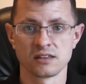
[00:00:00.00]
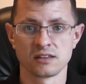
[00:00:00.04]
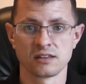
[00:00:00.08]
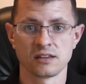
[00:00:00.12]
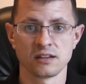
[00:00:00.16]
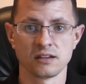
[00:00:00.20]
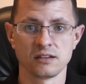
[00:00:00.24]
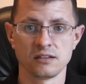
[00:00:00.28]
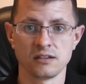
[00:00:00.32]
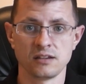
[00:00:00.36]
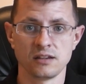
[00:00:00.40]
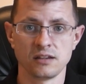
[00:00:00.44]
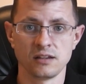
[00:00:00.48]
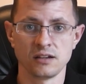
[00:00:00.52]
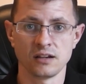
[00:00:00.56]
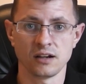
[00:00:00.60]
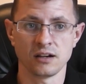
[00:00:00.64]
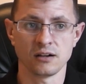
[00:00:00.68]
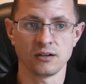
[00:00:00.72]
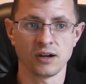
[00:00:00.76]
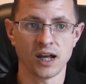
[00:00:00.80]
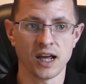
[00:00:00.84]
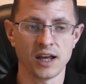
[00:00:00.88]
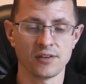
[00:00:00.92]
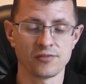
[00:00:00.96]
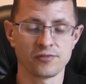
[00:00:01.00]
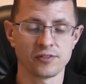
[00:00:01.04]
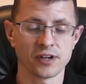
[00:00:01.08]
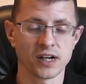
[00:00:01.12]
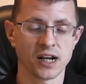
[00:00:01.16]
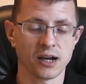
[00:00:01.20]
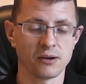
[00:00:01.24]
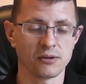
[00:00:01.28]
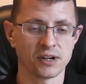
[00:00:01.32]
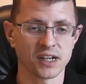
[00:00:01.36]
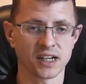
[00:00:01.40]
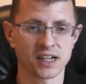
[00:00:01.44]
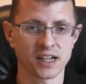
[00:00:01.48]
the, you know, every
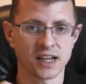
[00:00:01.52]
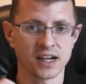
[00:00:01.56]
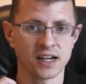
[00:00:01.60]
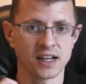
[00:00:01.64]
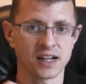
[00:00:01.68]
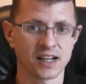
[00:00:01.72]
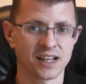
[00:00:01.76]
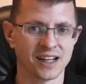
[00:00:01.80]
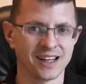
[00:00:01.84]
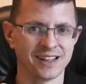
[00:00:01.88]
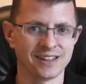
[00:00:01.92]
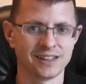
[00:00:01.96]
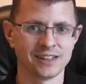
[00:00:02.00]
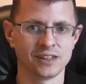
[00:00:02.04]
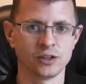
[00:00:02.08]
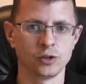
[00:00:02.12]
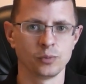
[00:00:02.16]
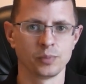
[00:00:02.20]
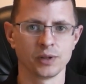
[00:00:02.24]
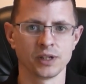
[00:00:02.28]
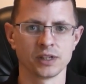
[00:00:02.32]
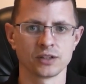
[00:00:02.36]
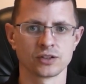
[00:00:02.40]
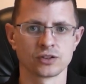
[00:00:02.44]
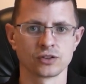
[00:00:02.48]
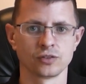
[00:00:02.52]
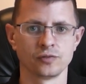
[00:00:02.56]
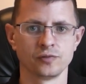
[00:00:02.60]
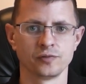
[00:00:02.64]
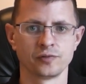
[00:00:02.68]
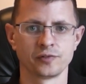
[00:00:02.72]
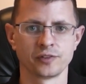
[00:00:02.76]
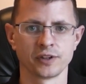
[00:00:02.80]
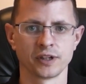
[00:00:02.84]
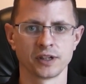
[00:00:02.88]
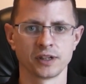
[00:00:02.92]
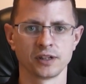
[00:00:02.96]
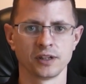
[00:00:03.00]
now and again I get a little bit of
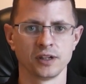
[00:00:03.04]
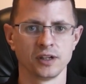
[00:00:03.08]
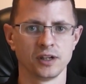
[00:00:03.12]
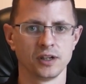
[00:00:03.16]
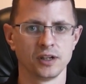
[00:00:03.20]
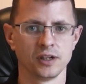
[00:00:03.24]
something,